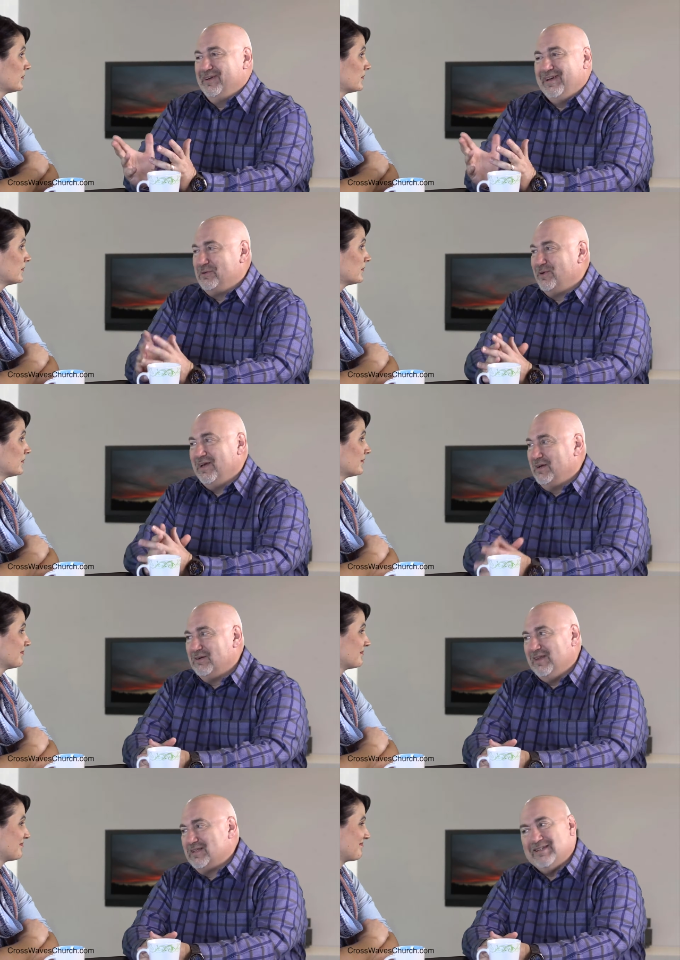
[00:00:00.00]
Speaker 1: no, I, I,
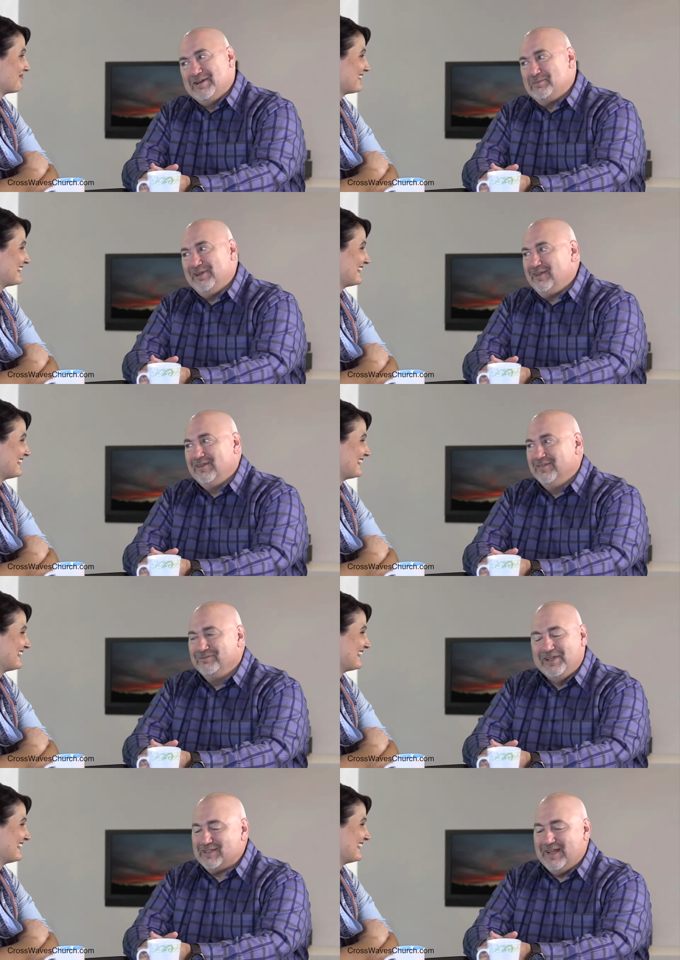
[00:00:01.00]
that's not me.
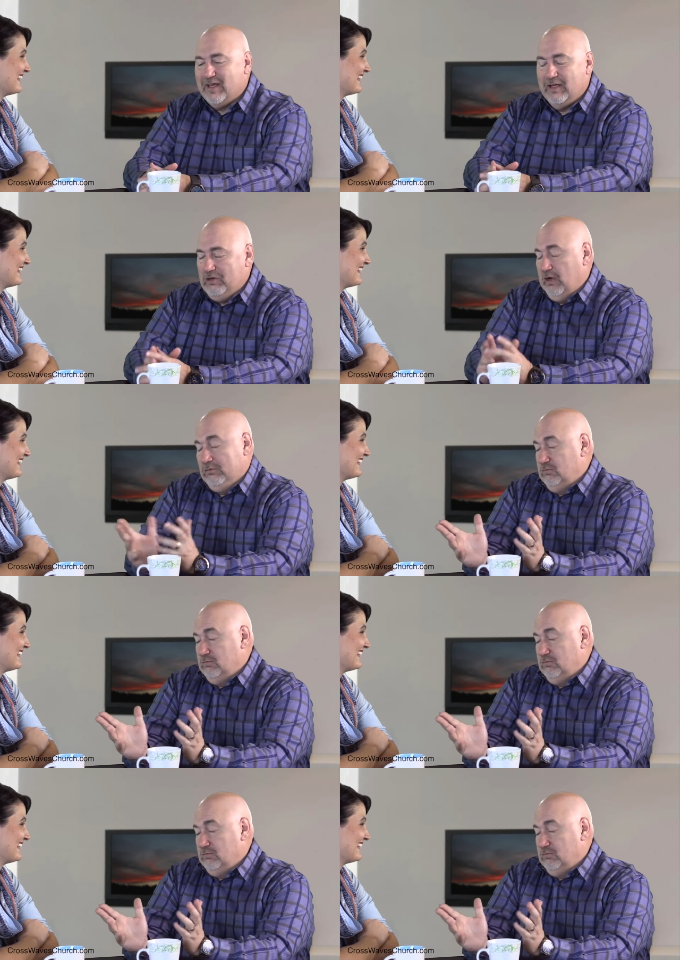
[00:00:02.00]
That's not, no,